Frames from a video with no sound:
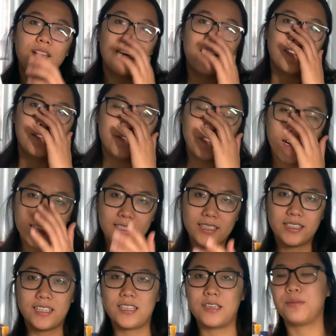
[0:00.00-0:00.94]

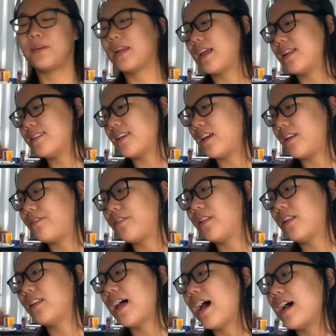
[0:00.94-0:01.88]
Finally, what I did for the
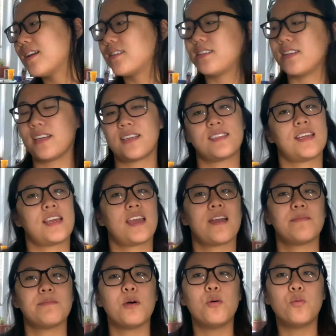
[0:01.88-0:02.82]
last
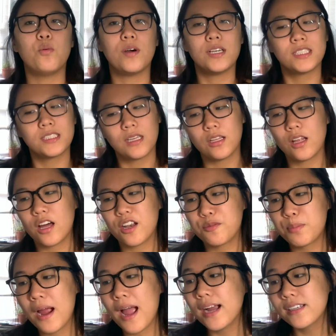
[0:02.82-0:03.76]
exam was a lot of
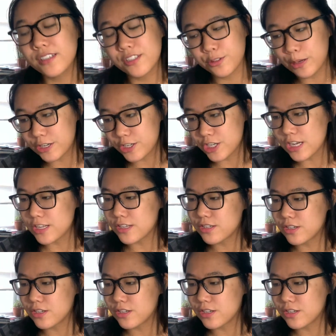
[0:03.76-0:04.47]
practice questions.